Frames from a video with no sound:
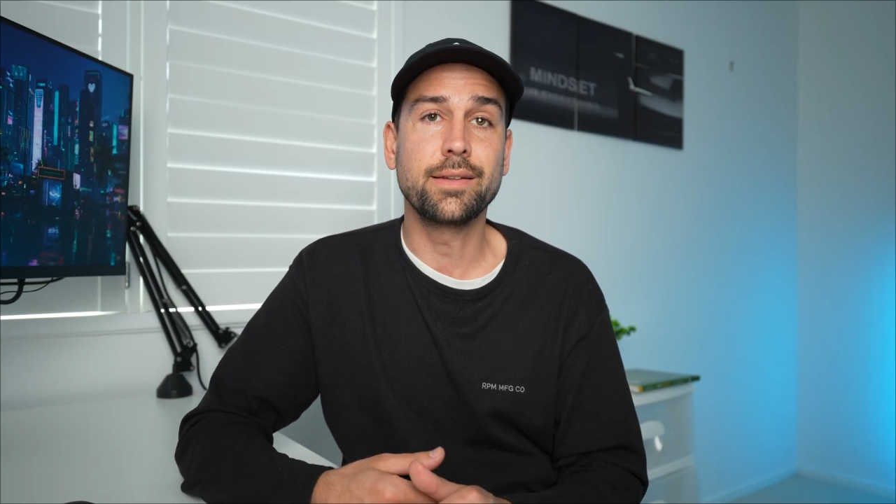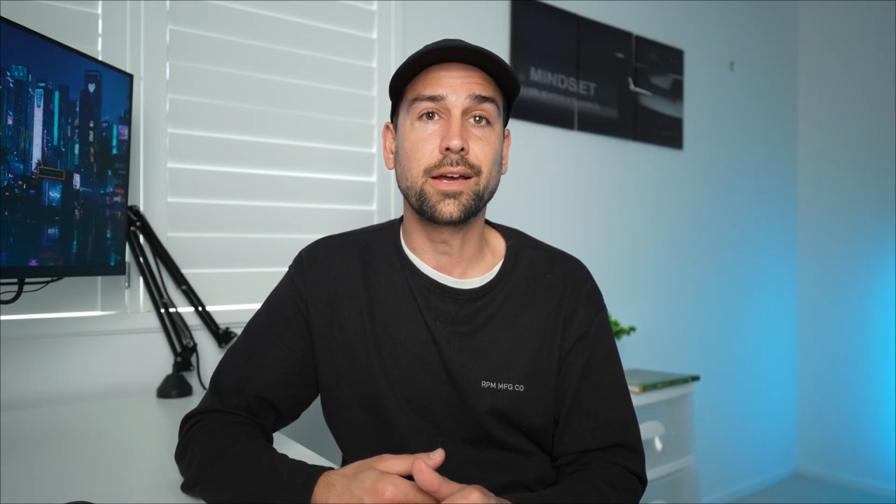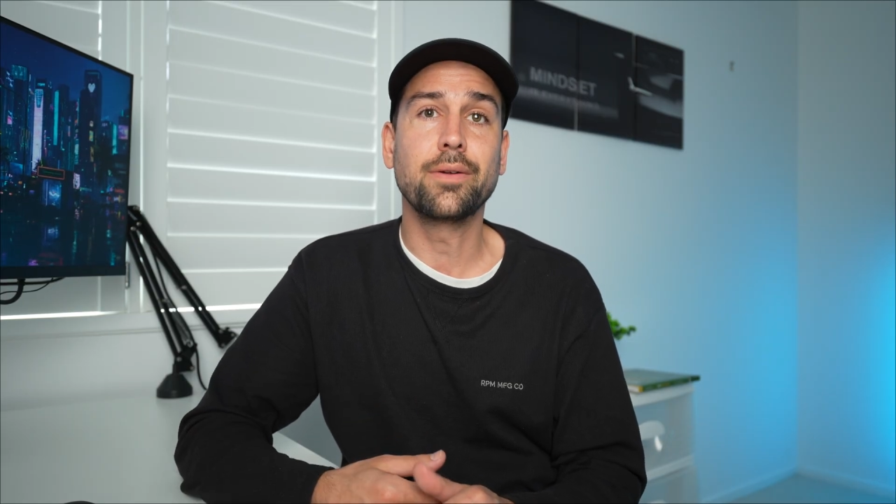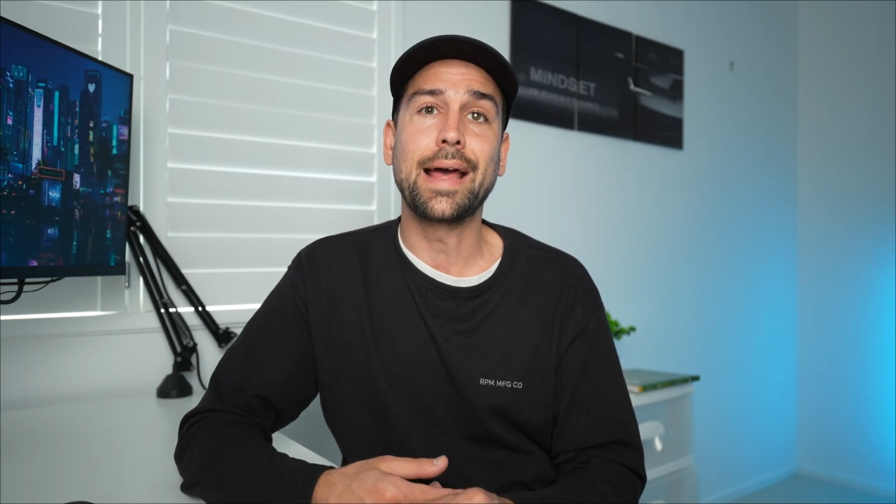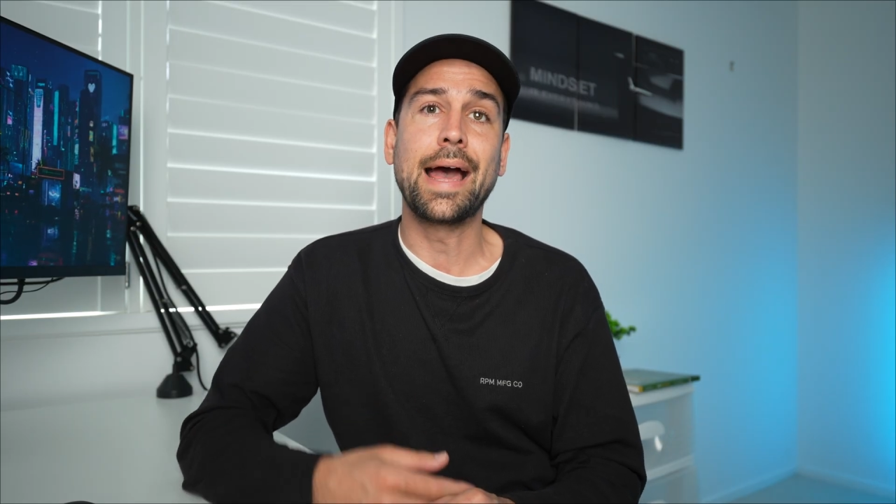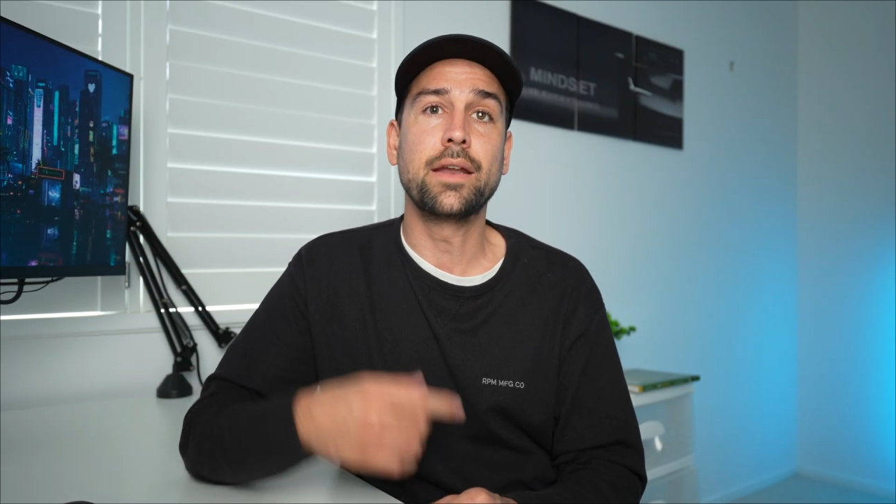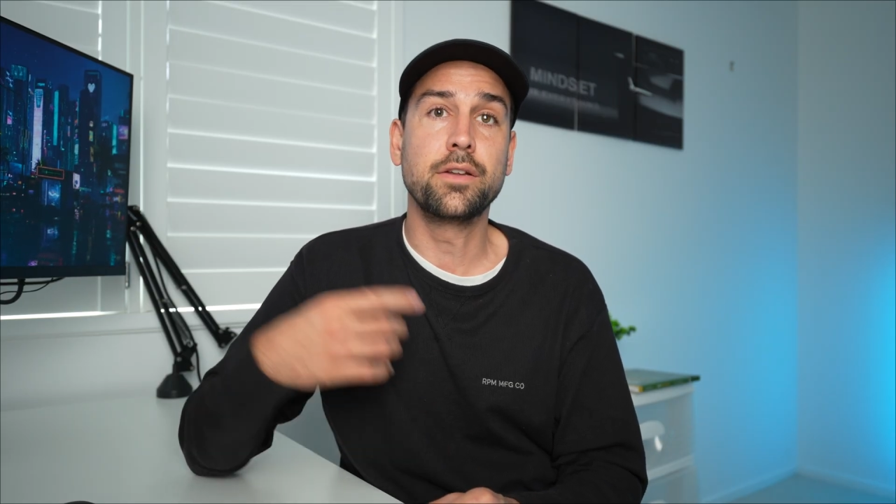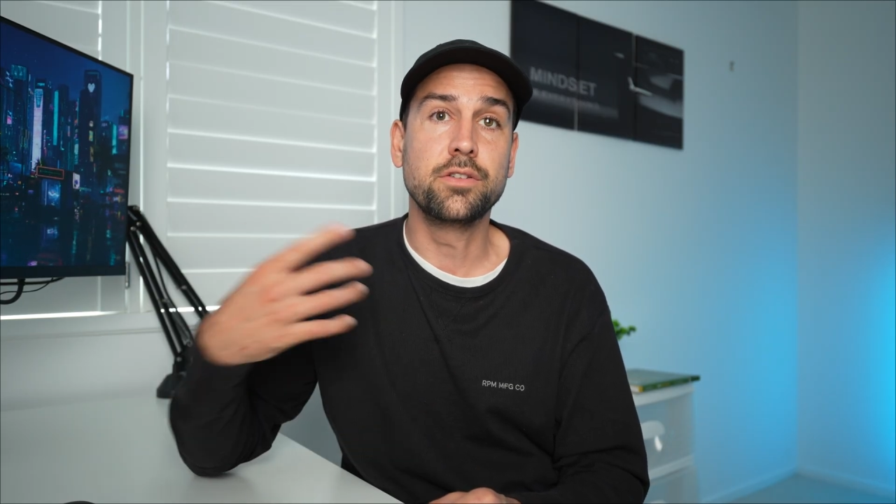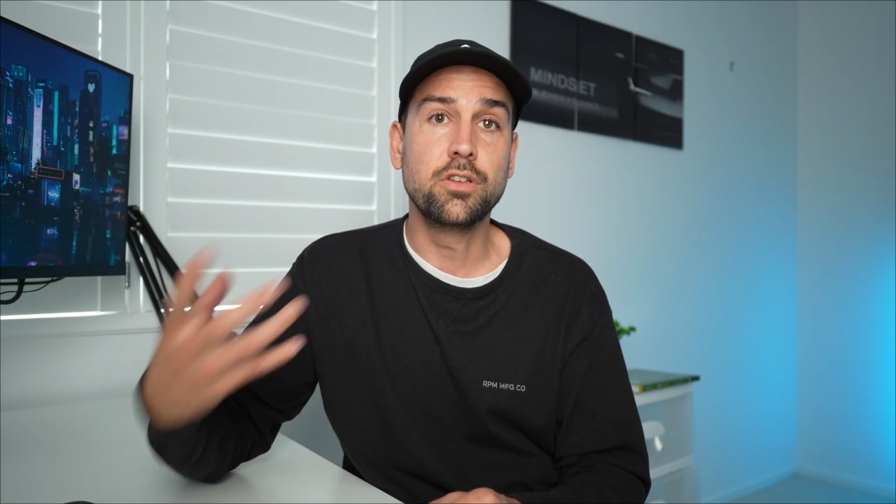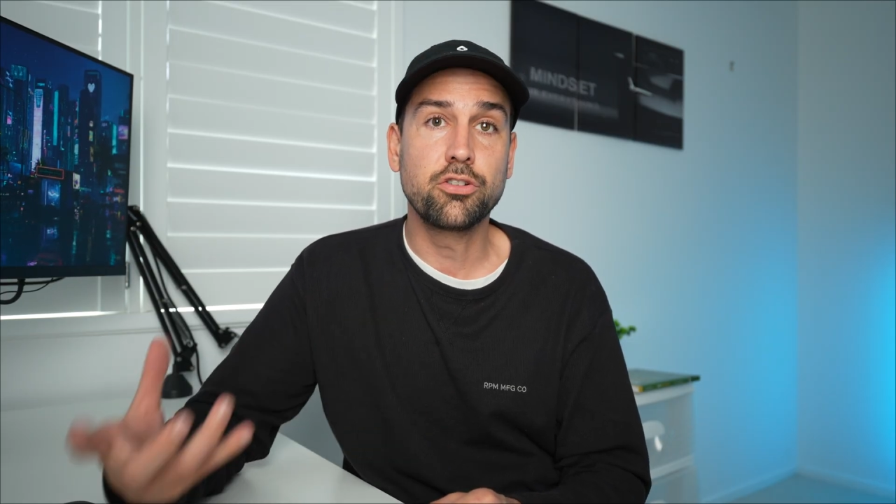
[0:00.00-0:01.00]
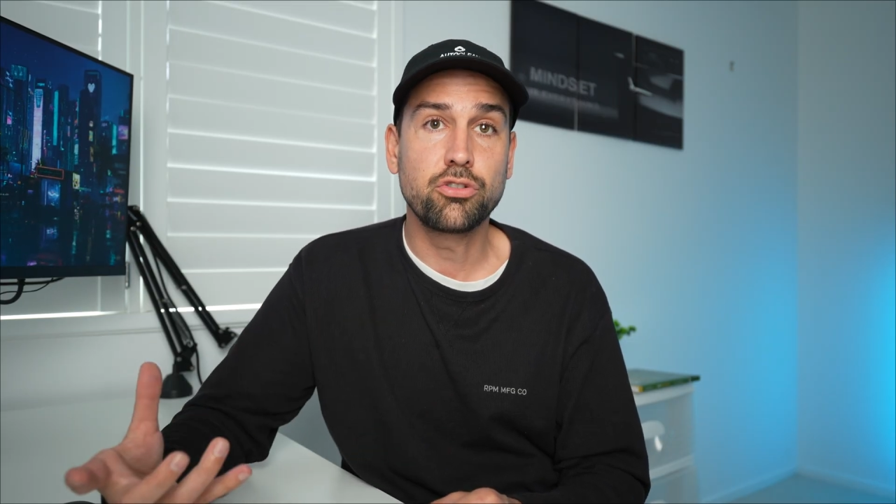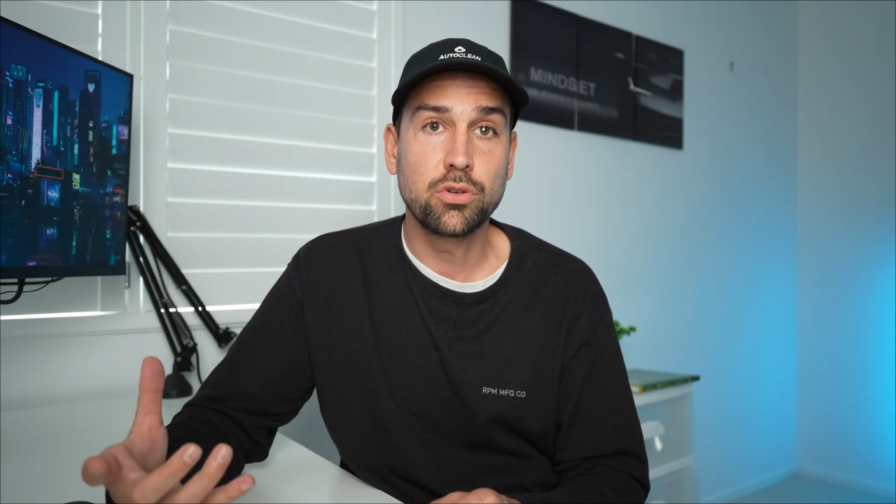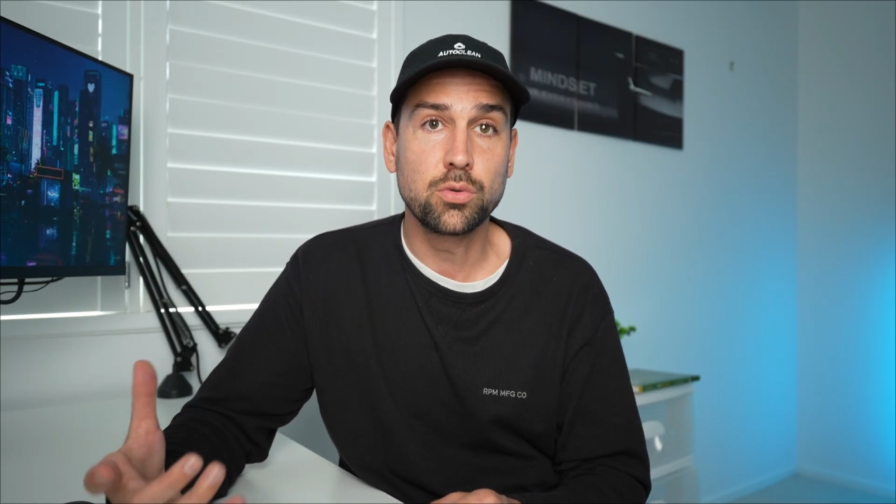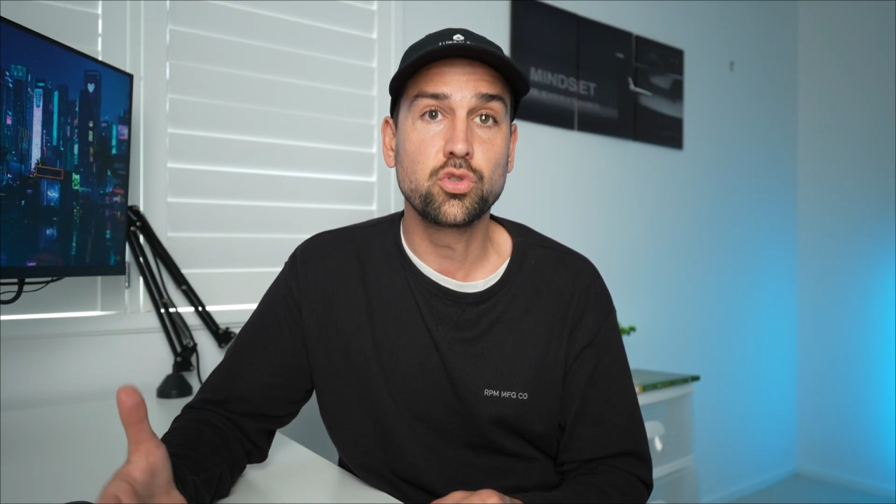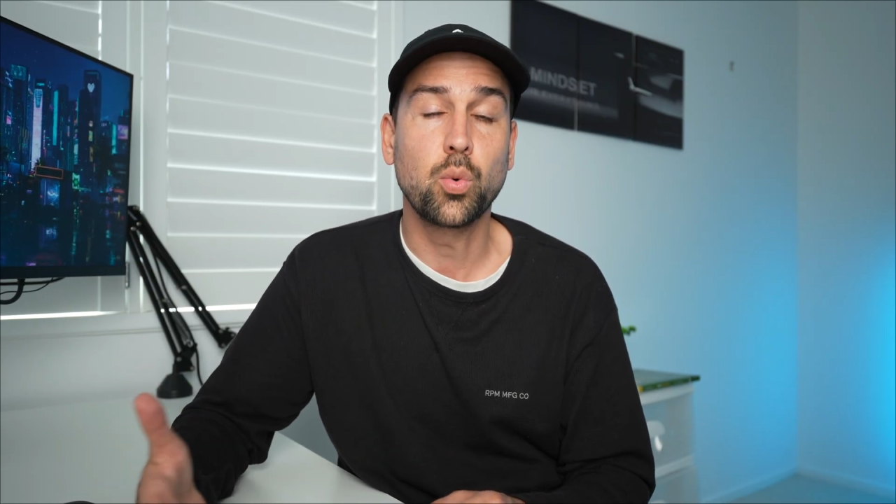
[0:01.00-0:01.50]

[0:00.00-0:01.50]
they could add an additional